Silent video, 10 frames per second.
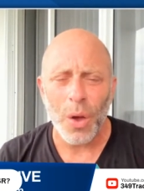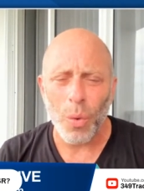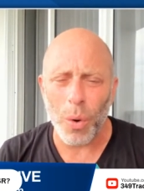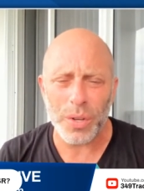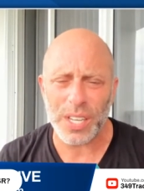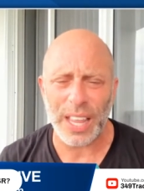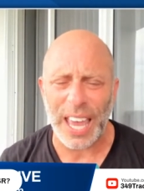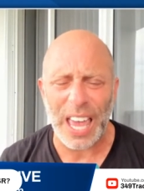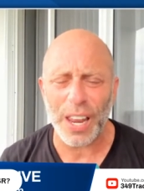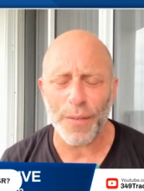what was it, like
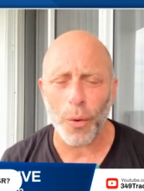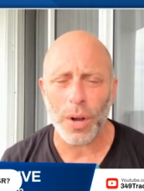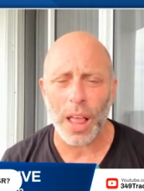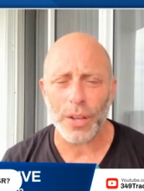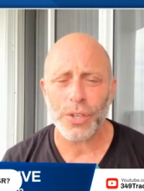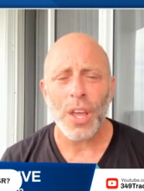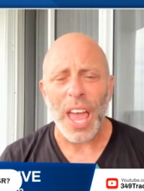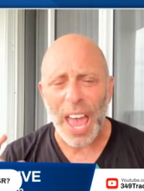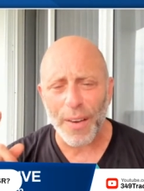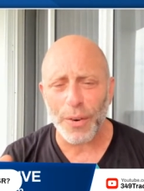$84.
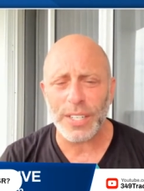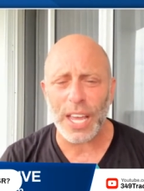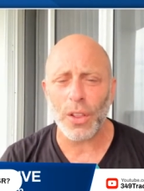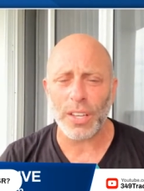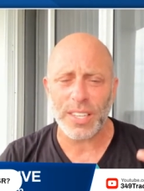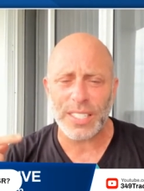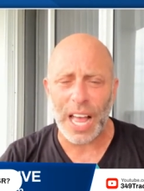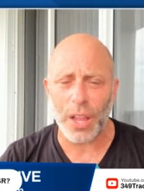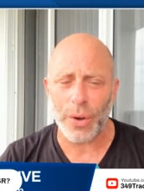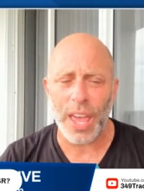Every day you lost
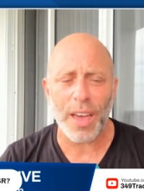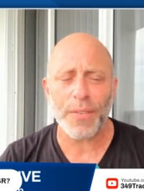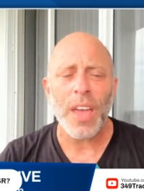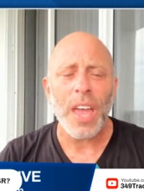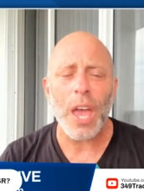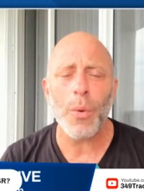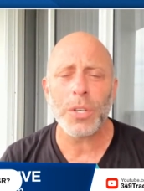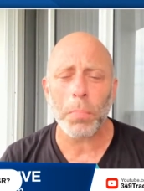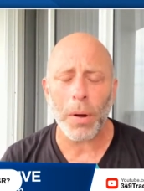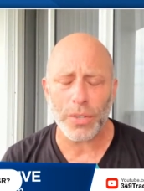$1.50. It would
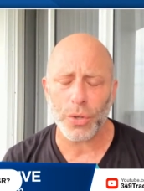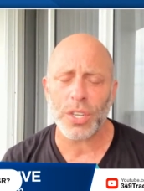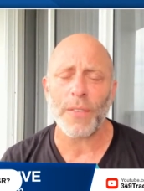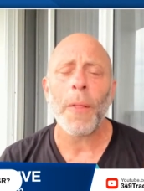depress yourself.